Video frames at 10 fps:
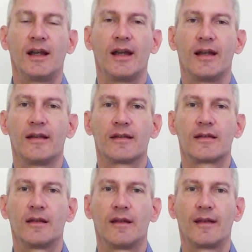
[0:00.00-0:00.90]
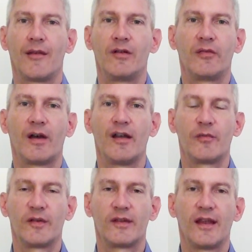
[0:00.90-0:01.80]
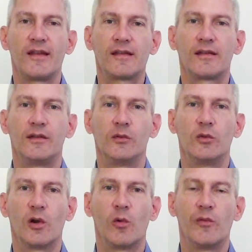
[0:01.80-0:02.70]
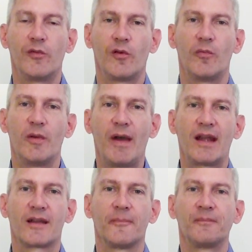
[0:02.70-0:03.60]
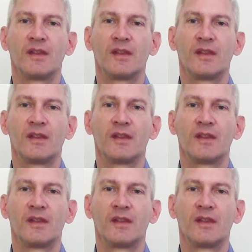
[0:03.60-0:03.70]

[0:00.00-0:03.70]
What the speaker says: and 75% you loan from the bank.